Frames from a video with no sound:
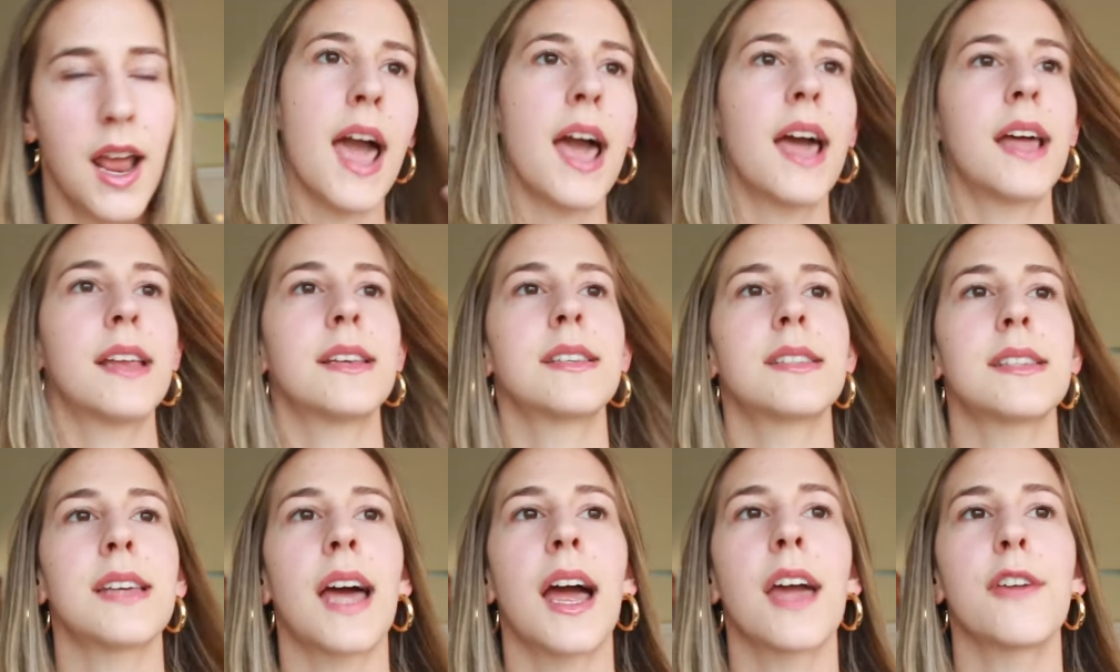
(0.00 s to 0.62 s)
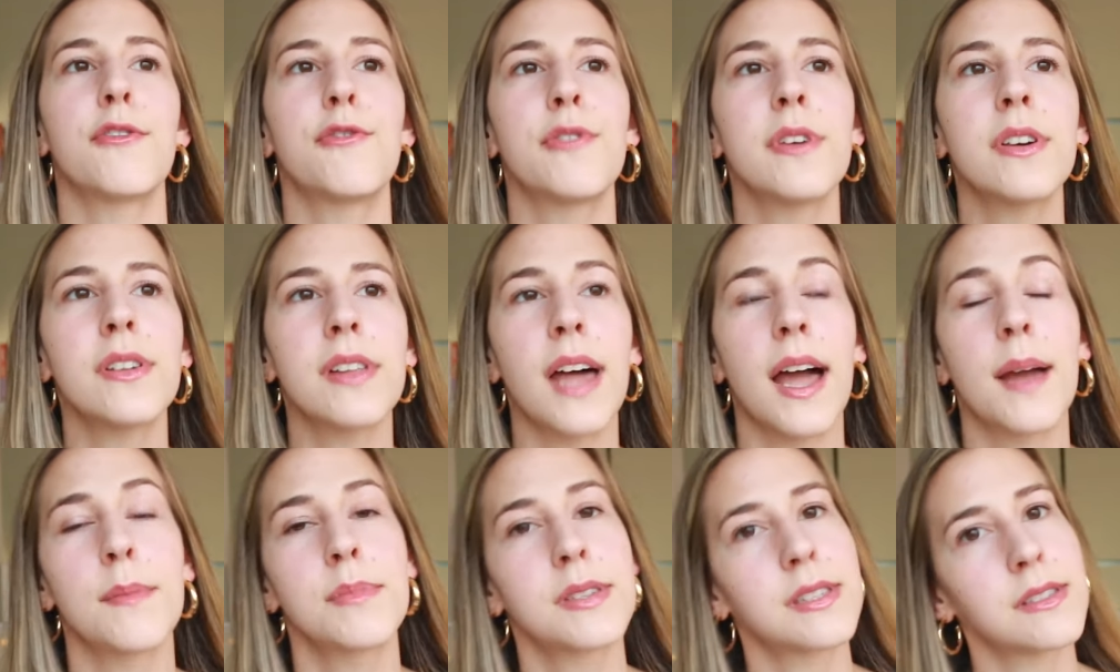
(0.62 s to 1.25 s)
And I feel
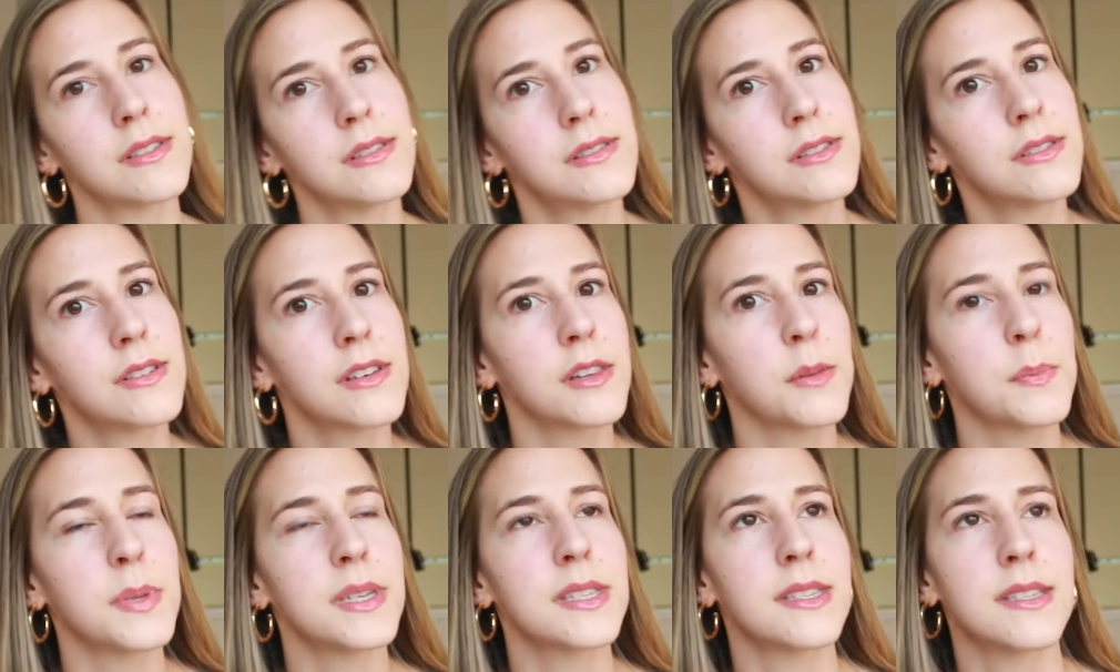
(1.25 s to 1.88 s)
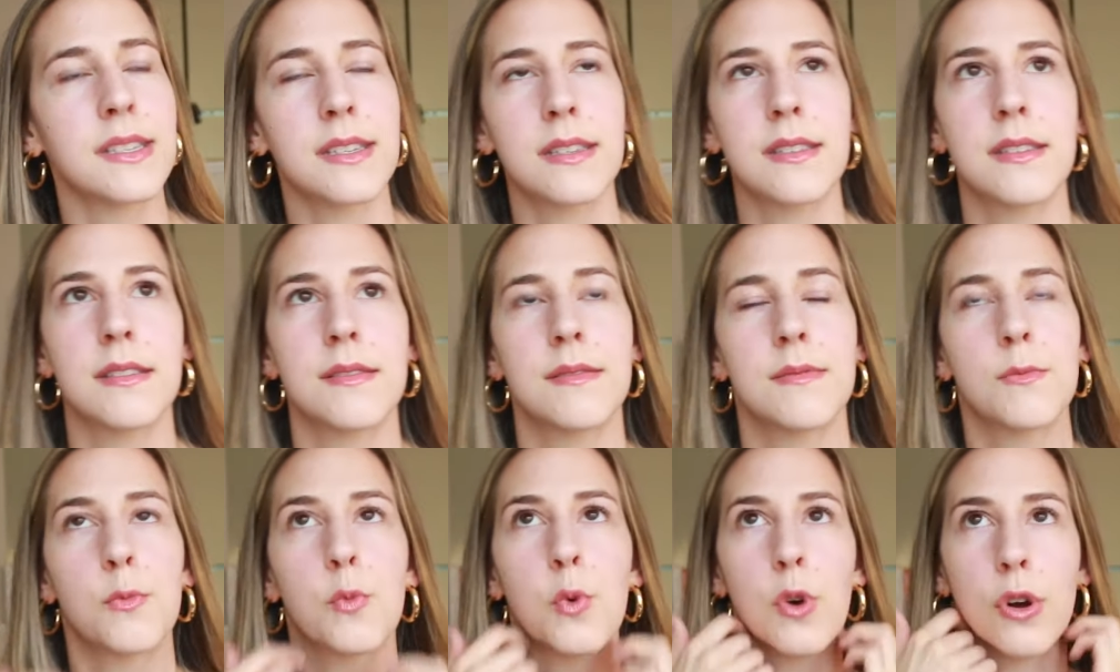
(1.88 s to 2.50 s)
I'm still new to the business
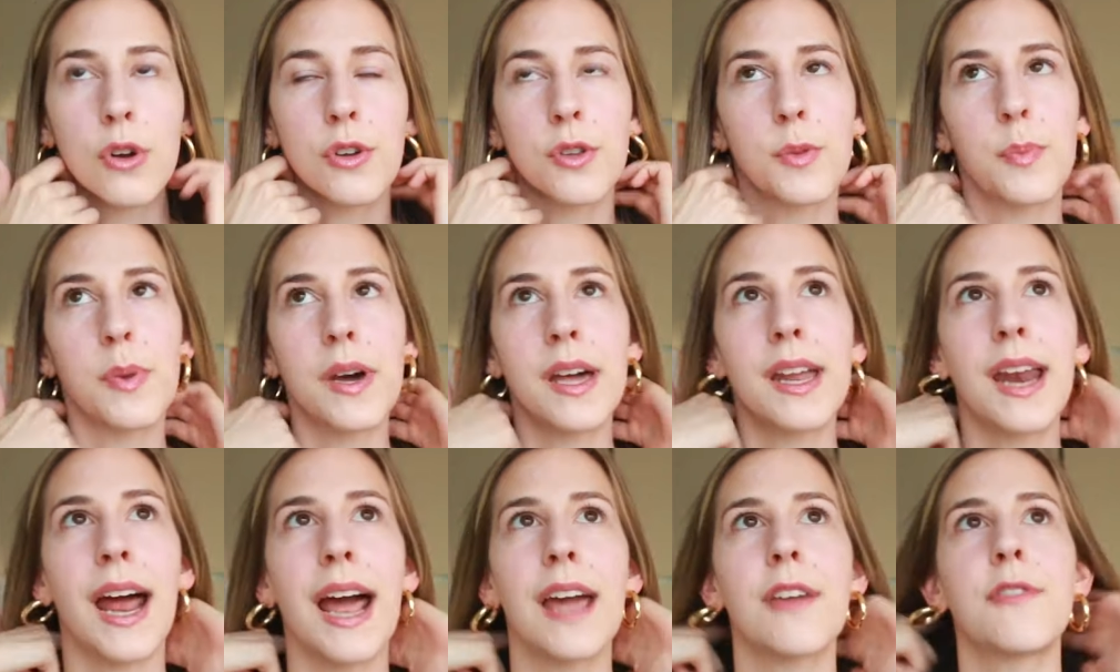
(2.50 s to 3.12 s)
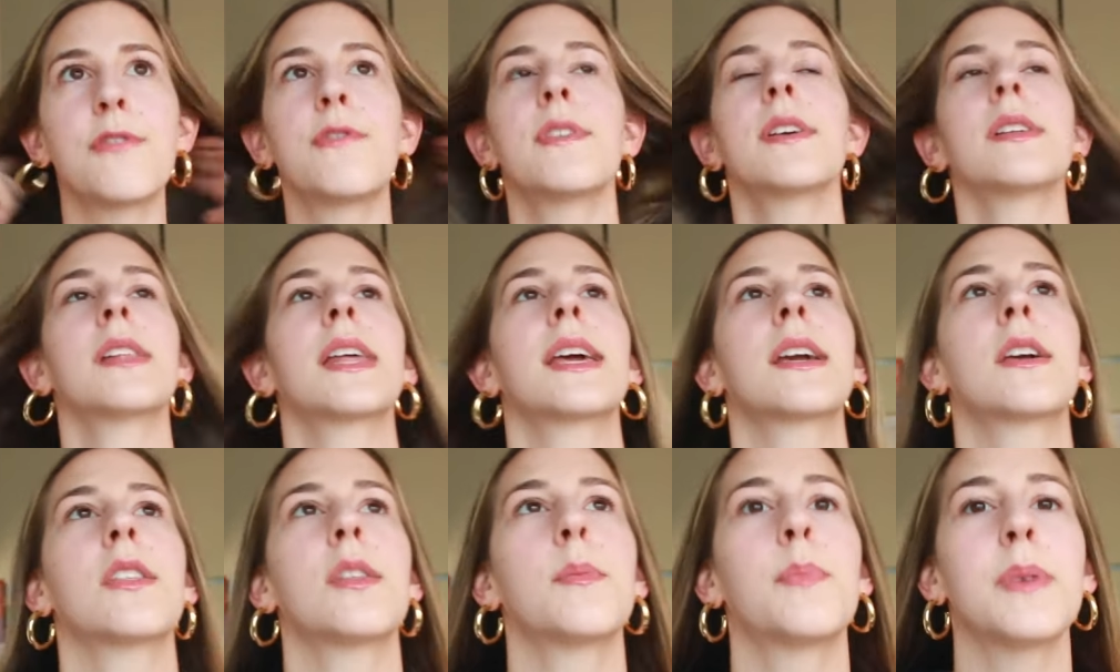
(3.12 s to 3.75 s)
world, but I feel
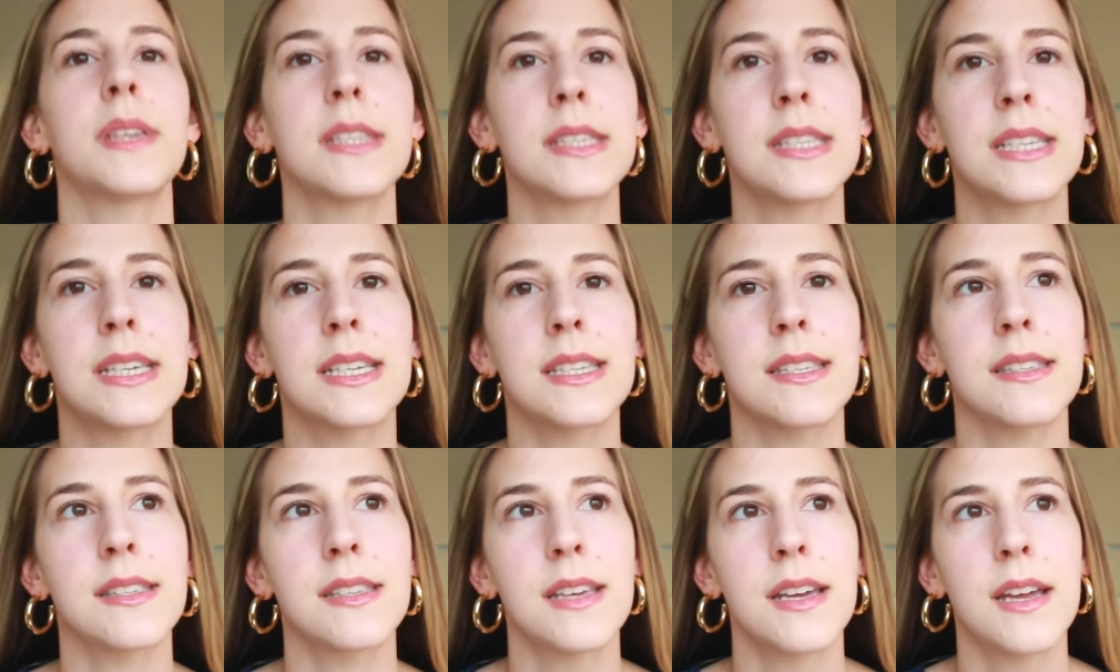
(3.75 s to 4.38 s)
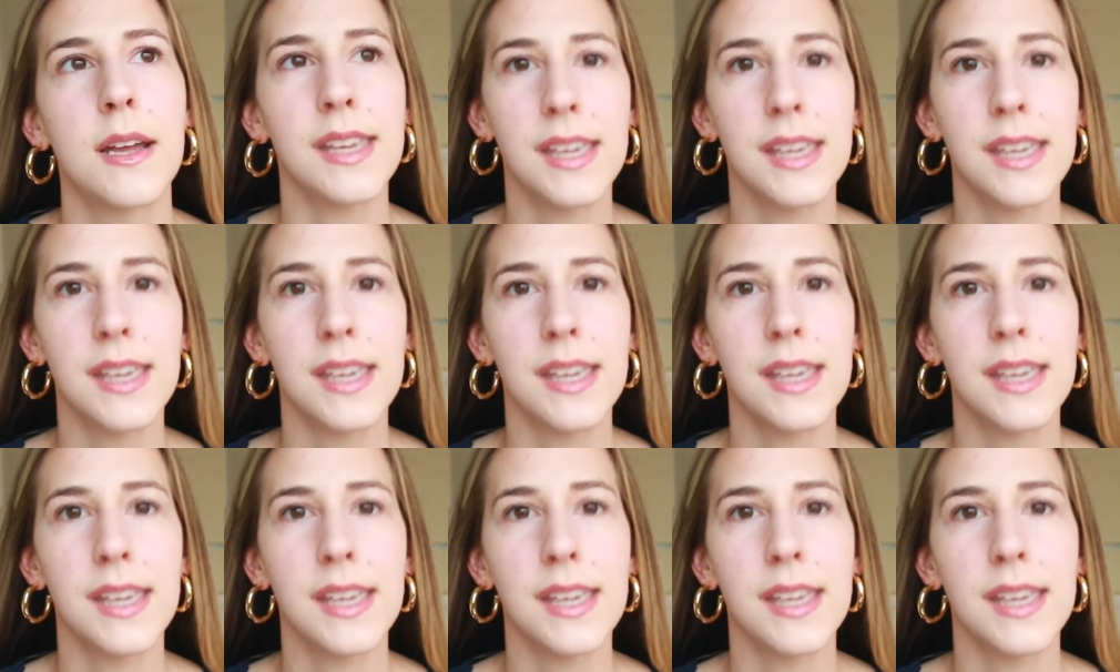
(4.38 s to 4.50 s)
like the business,